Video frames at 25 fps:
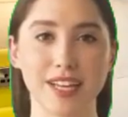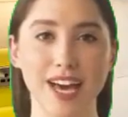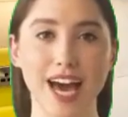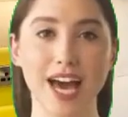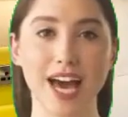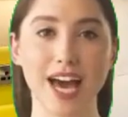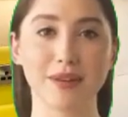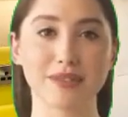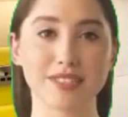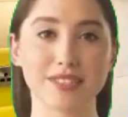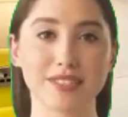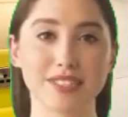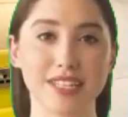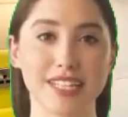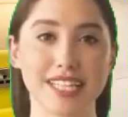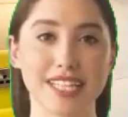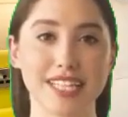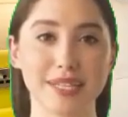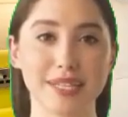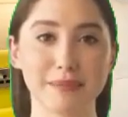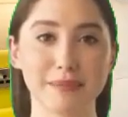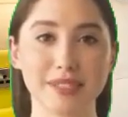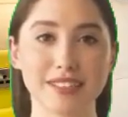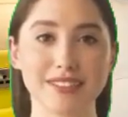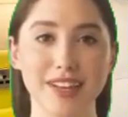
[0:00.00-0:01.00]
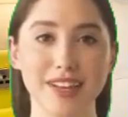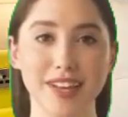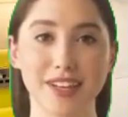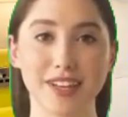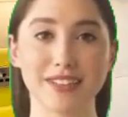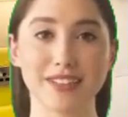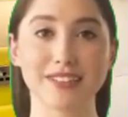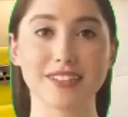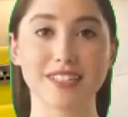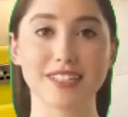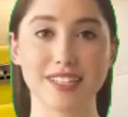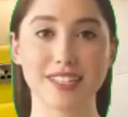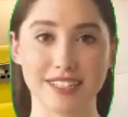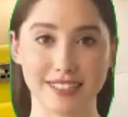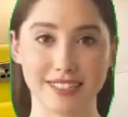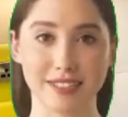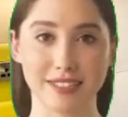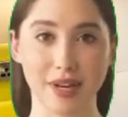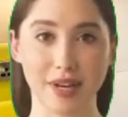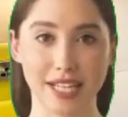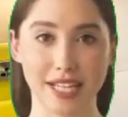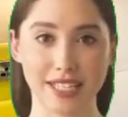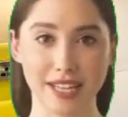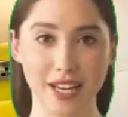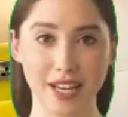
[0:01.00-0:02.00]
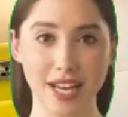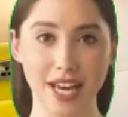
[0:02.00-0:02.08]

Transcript: A comfortable stay. Value for